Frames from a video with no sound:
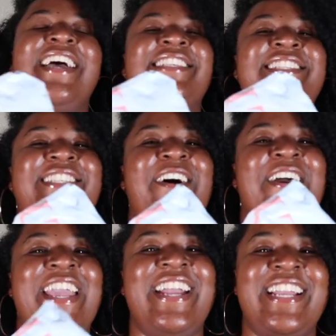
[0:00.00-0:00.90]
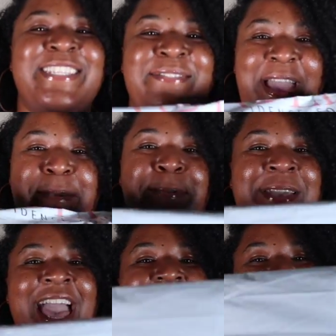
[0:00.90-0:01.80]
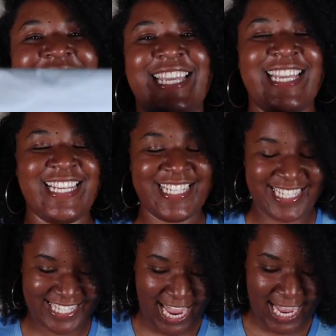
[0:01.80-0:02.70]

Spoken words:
So here is my package.